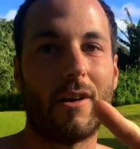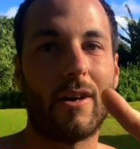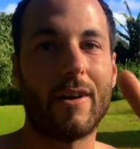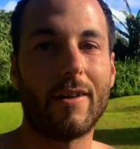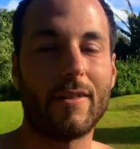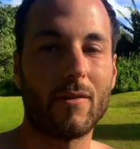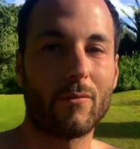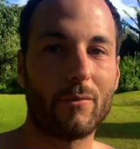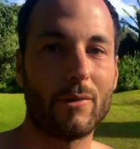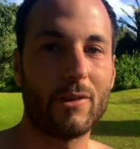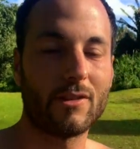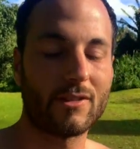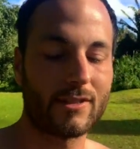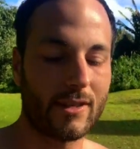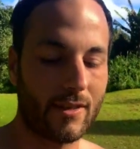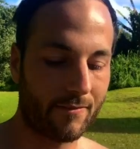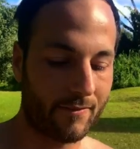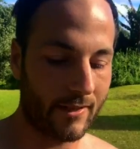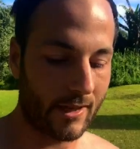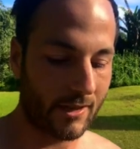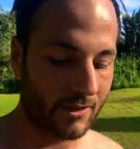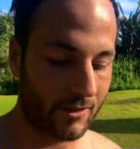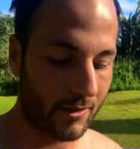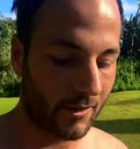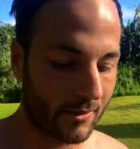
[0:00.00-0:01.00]
A lot of the real estate
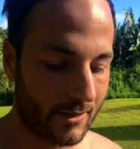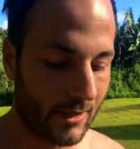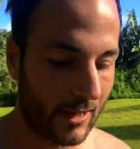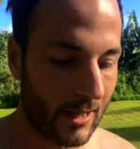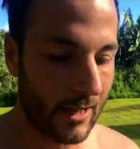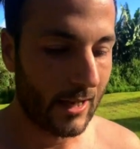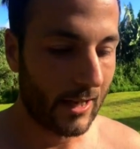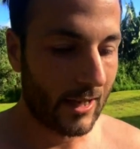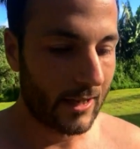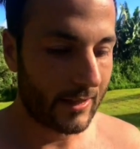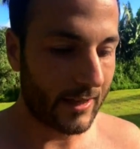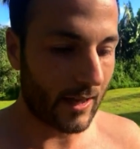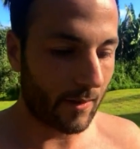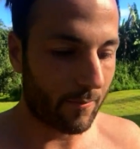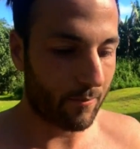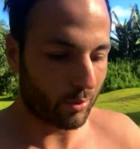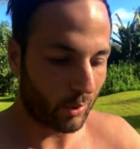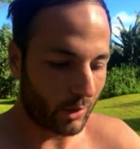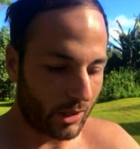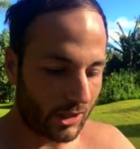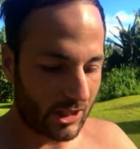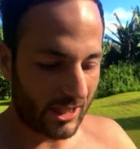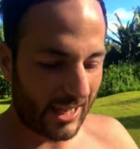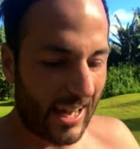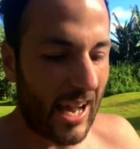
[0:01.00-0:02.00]
investors that
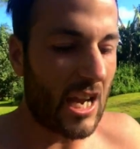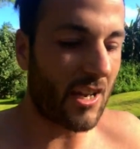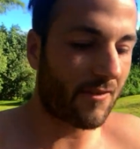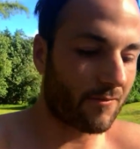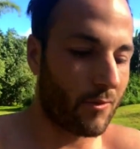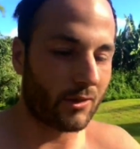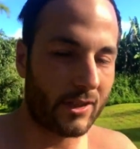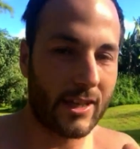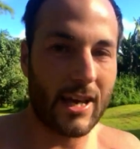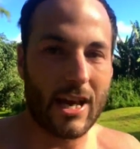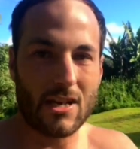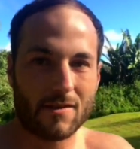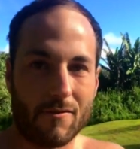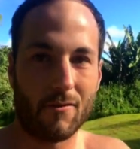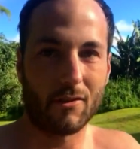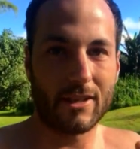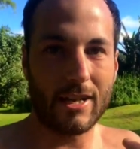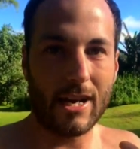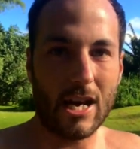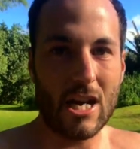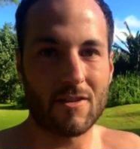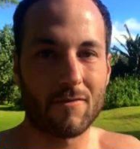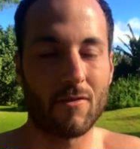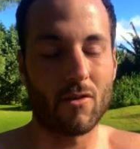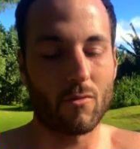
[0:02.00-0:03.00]
preach cash flow, cash flow,
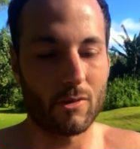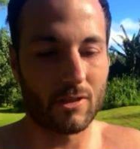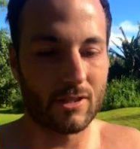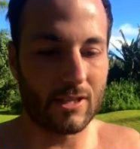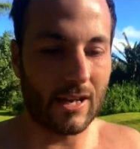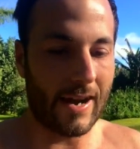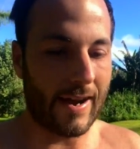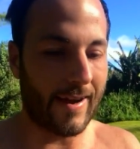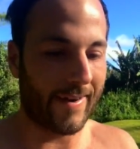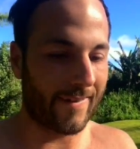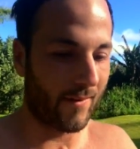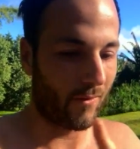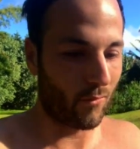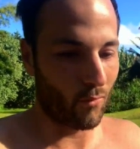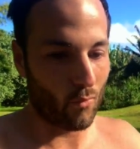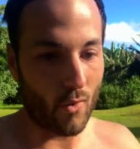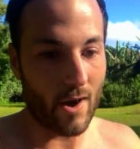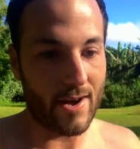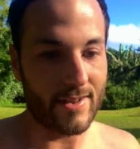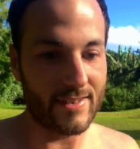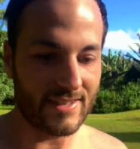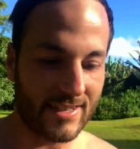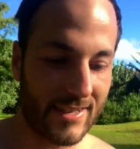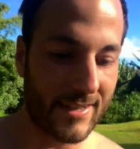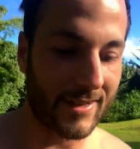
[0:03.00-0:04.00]
cash flow, retire in
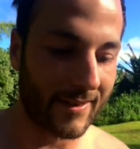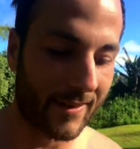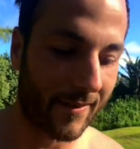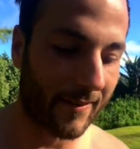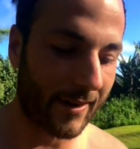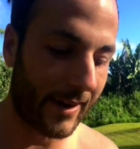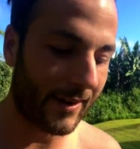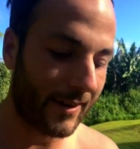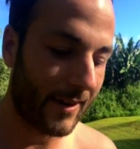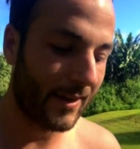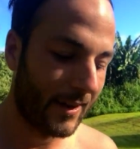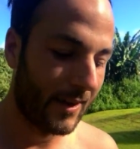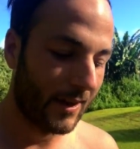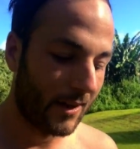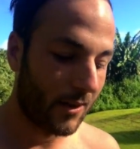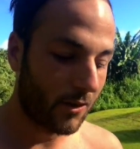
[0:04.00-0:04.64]
1 year, right?